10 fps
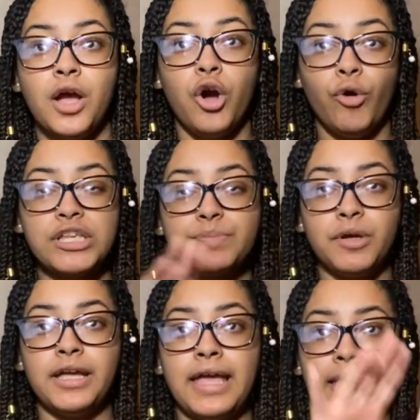always
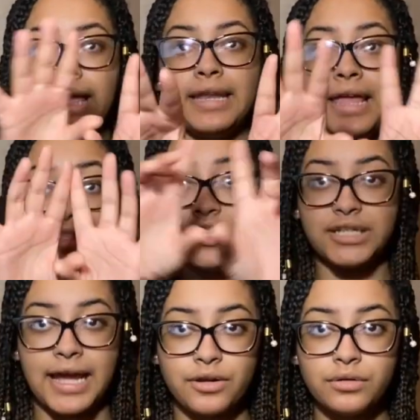put AN in the
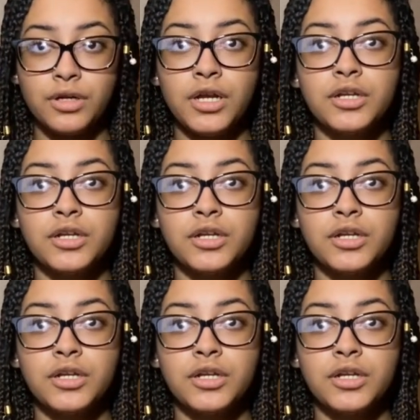title